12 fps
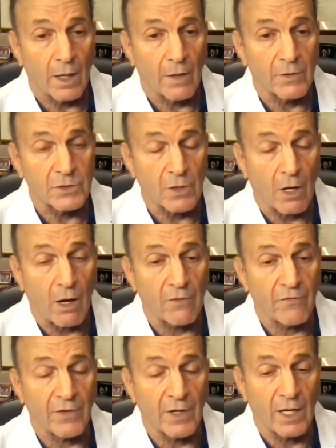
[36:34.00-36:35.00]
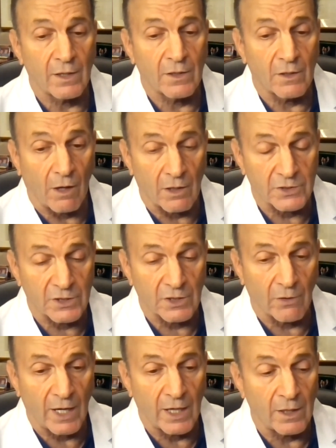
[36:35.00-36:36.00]
There's often
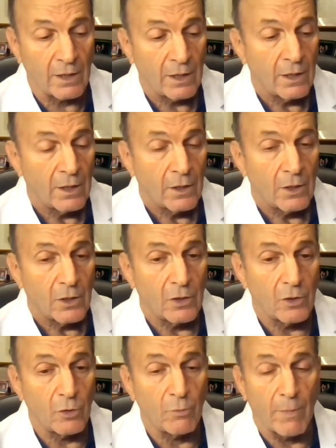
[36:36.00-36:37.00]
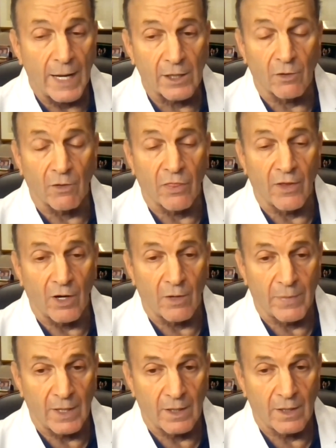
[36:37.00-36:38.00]
also a new medical
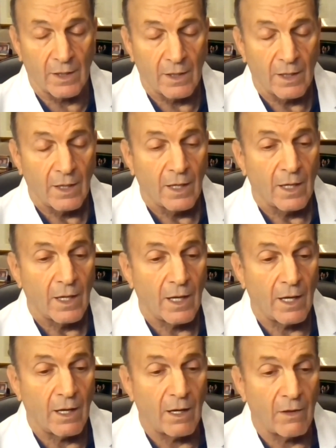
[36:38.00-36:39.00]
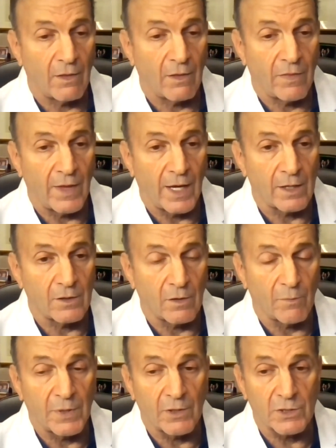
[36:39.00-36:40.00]
therapy that
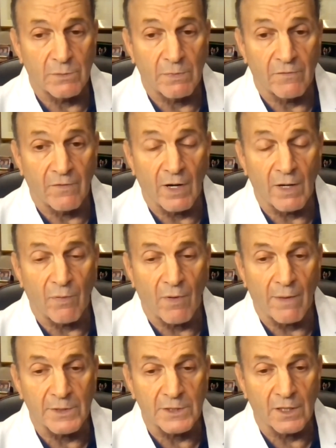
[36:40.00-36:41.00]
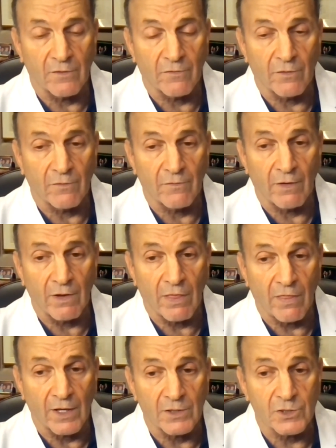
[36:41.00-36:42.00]
appears to be very promising for very
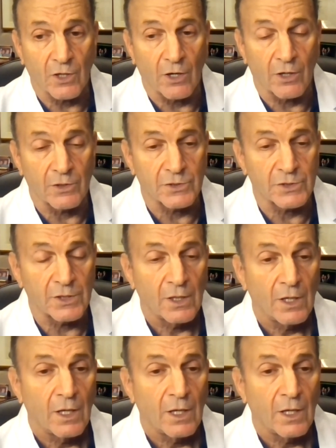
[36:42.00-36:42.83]
thick scars